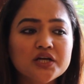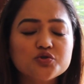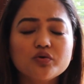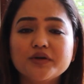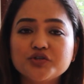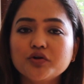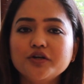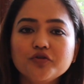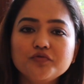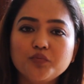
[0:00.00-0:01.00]
So a
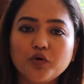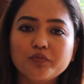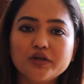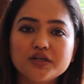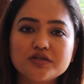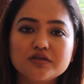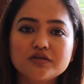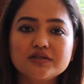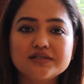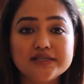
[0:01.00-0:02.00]
majority of the
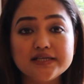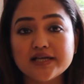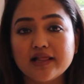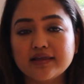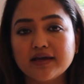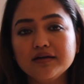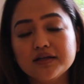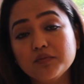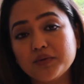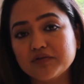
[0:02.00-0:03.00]
population seeks healthcare
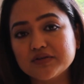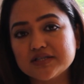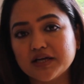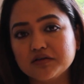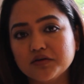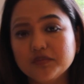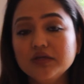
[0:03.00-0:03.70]
in the private sector.